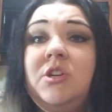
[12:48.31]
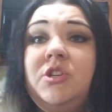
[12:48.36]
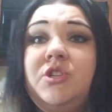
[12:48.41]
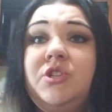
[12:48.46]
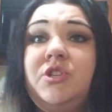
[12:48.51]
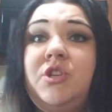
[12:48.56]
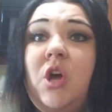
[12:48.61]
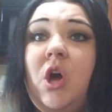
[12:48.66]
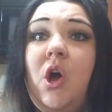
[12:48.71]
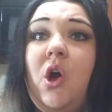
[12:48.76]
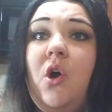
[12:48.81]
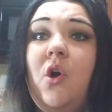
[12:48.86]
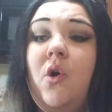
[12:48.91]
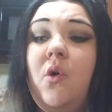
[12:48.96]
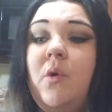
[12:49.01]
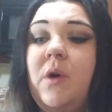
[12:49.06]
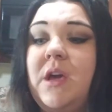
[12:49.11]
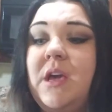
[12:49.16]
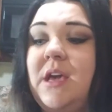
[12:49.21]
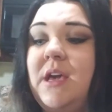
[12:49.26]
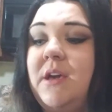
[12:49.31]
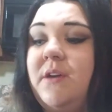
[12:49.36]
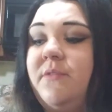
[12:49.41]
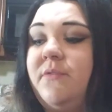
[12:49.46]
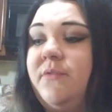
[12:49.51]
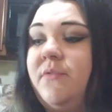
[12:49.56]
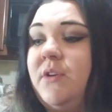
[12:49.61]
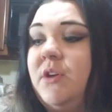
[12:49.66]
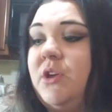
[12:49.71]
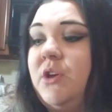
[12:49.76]
So
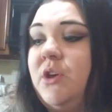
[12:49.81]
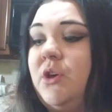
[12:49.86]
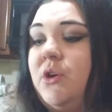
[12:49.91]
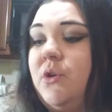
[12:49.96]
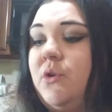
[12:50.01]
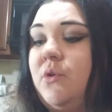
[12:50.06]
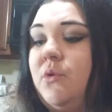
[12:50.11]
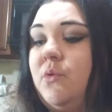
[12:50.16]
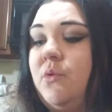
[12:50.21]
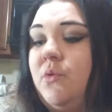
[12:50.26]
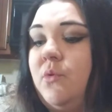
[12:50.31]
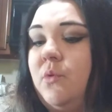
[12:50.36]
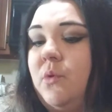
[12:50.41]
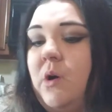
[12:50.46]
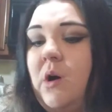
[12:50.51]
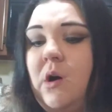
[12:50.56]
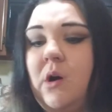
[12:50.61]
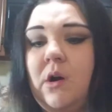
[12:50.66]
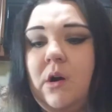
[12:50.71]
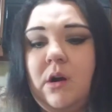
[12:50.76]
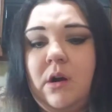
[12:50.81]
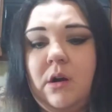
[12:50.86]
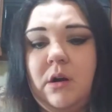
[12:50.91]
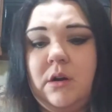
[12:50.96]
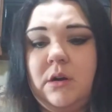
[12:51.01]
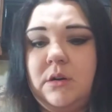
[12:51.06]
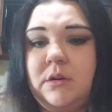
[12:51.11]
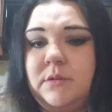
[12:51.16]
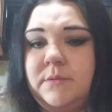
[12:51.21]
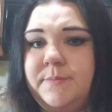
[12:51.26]
if you
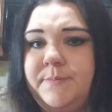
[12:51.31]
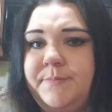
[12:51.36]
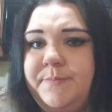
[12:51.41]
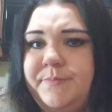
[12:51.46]
are